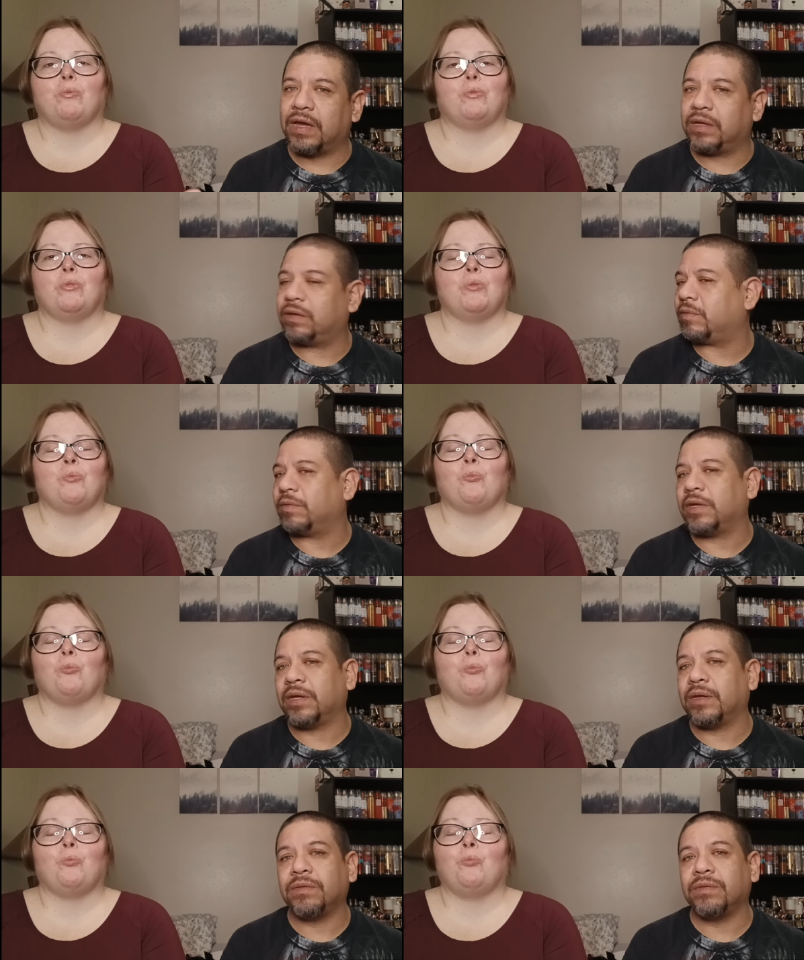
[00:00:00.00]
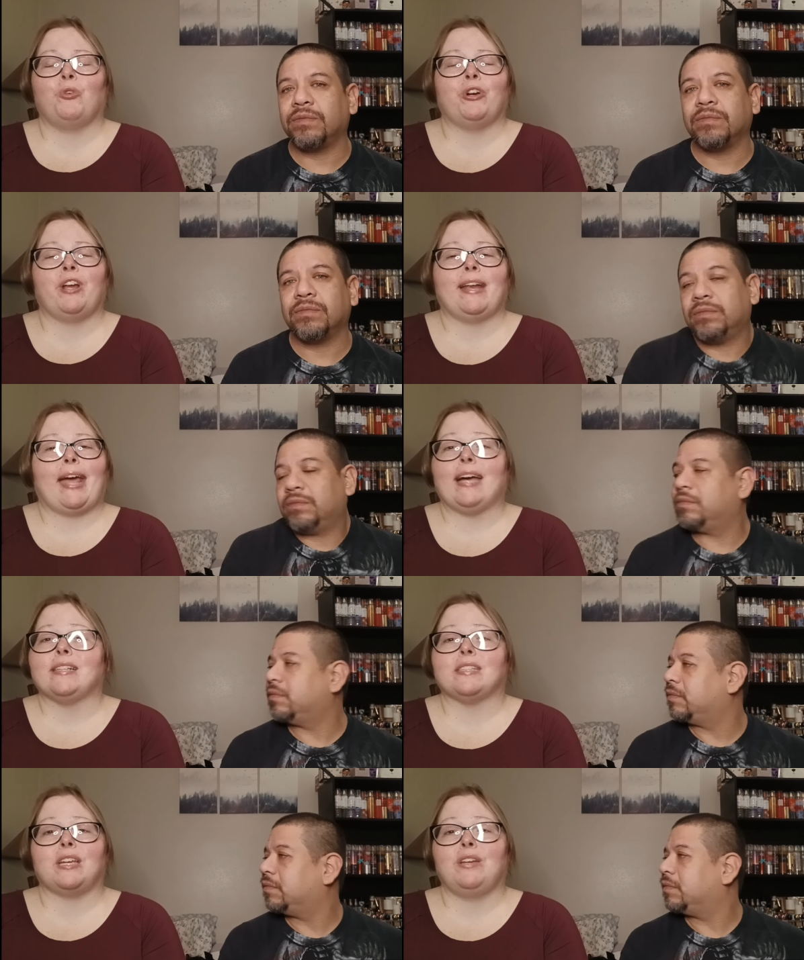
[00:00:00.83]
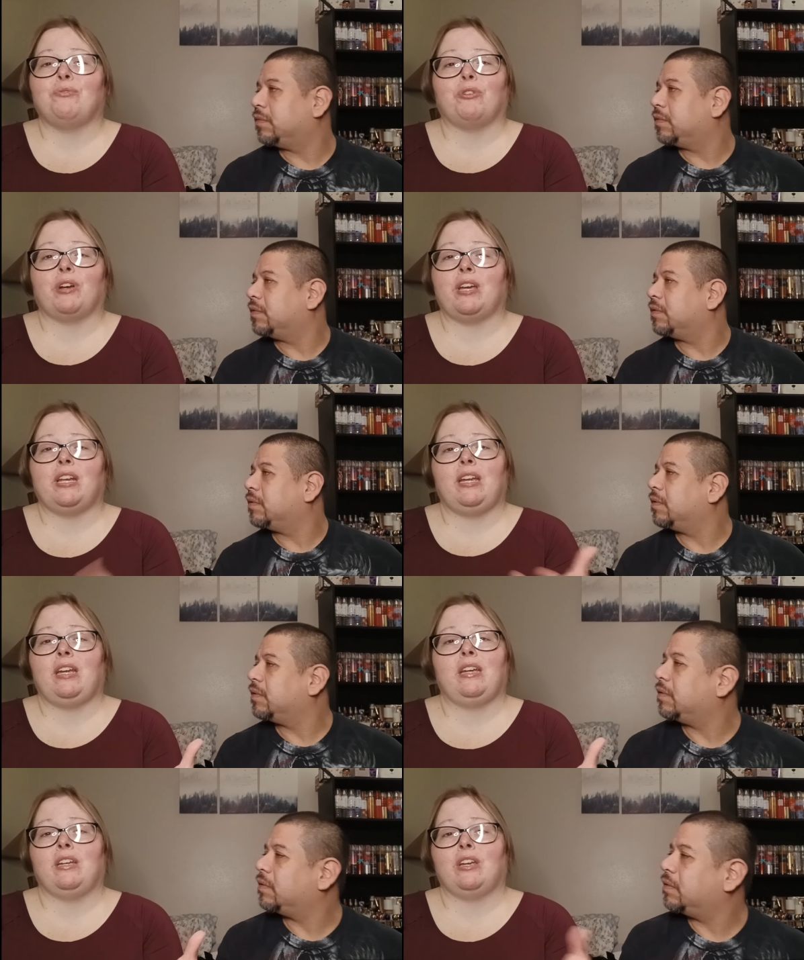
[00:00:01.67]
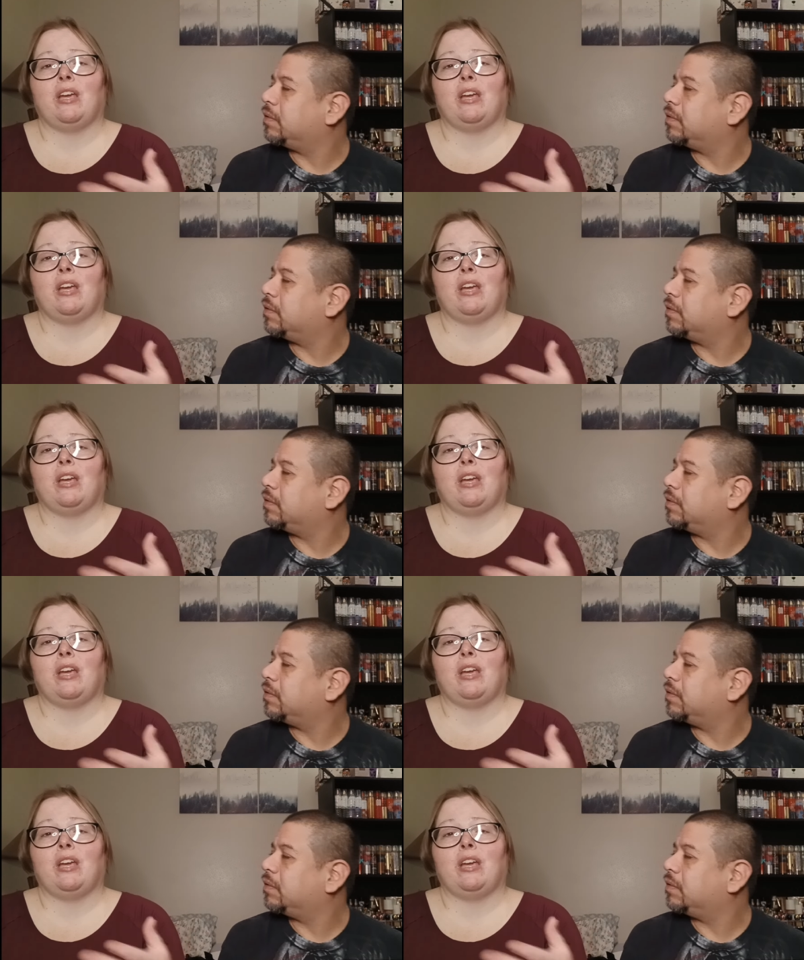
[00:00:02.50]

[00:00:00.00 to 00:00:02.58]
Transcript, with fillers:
Speaker 1: it is sometimes. We're not asking for any